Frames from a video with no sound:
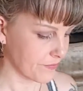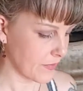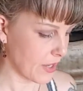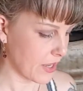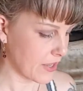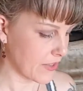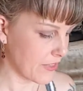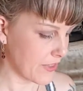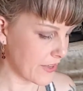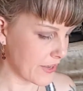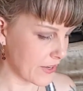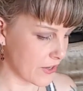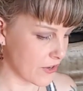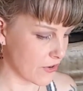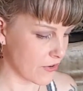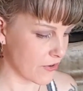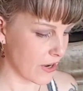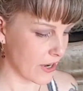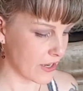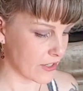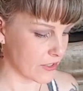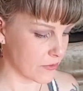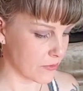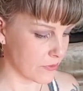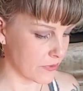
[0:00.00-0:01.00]
I think you
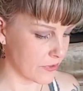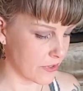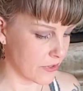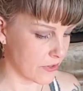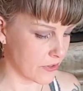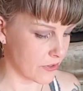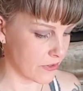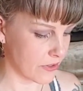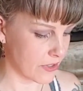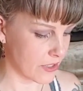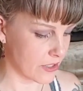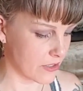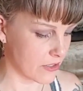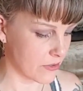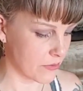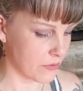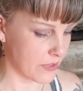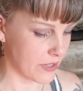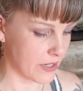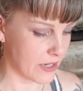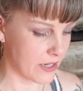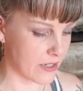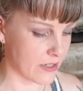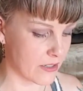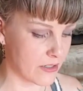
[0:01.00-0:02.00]
guys will know who this
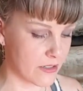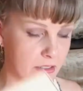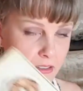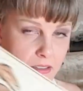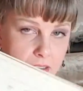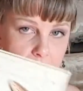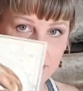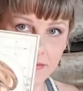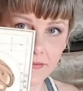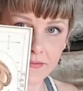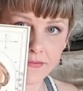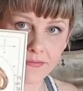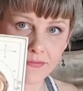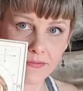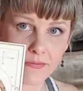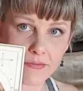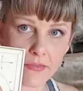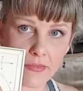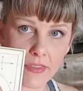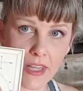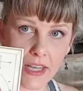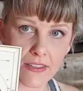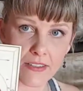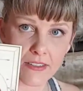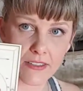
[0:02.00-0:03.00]
one is.
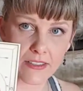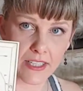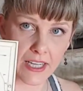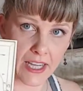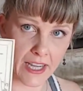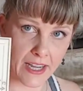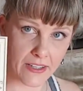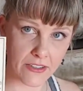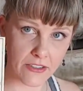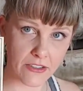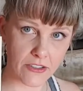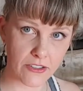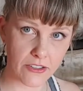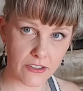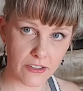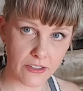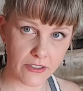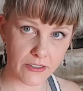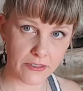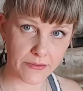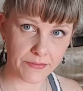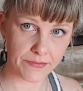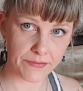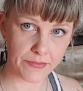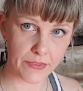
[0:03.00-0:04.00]
That's
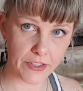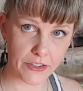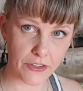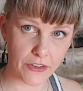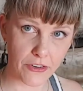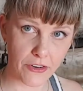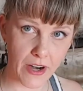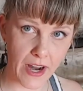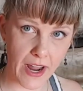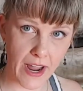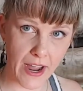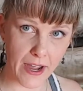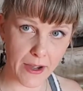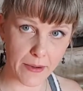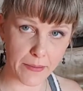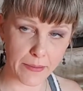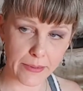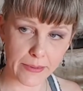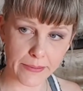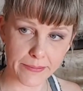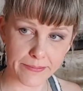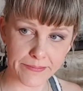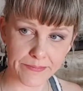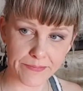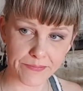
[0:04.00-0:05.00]
Cancer, the
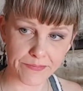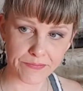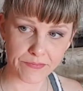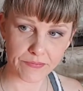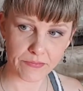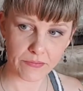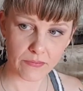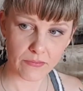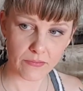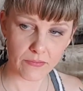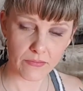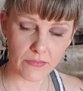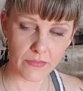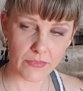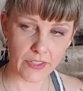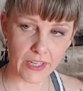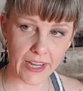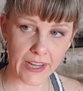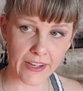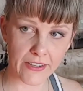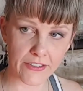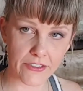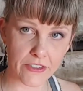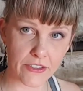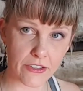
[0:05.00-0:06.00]
crab.
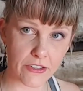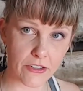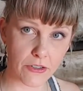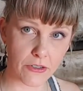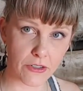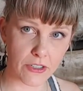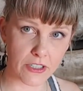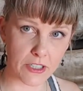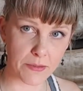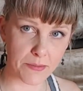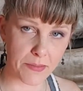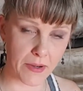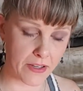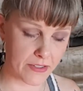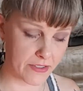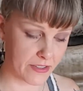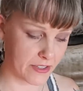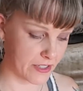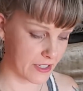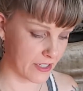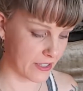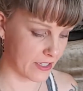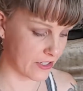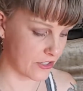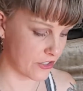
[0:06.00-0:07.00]
Cancer corresponds
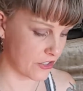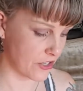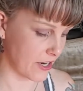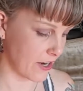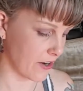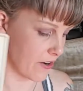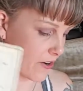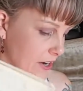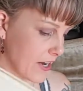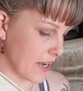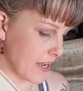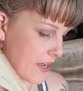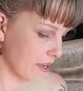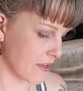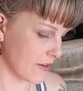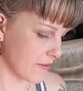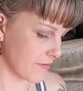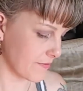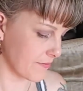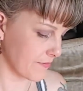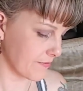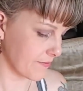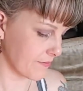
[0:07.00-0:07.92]
to the Chariot.